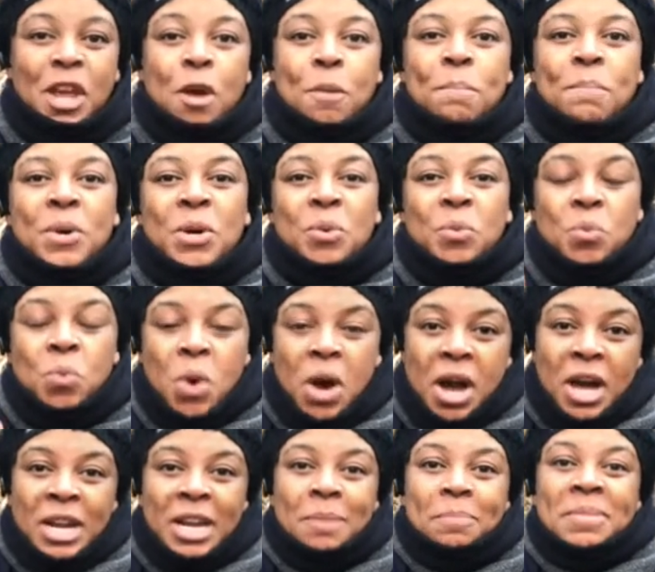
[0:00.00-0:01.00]
but
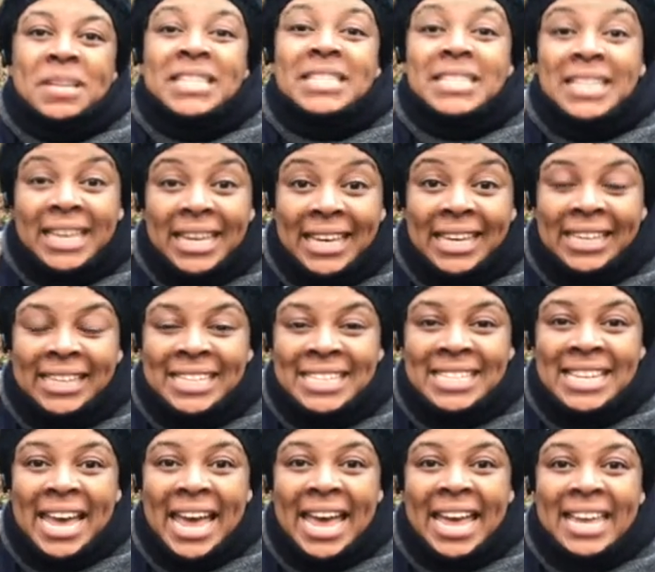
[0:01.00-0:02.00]
one particular
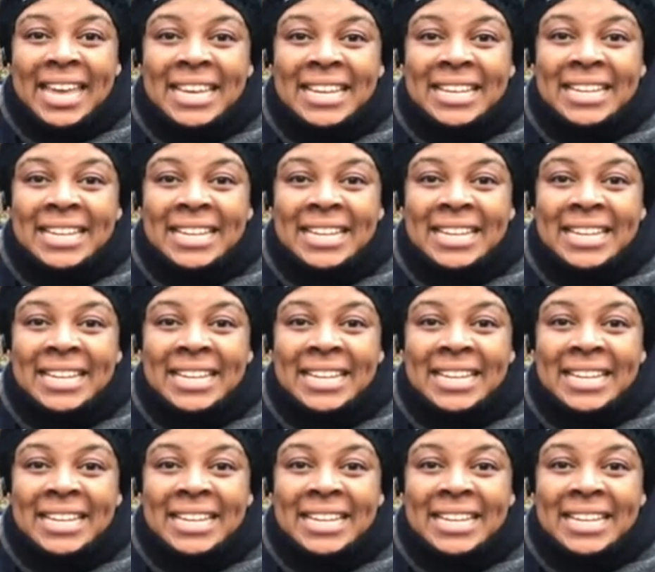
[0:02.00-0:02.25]
day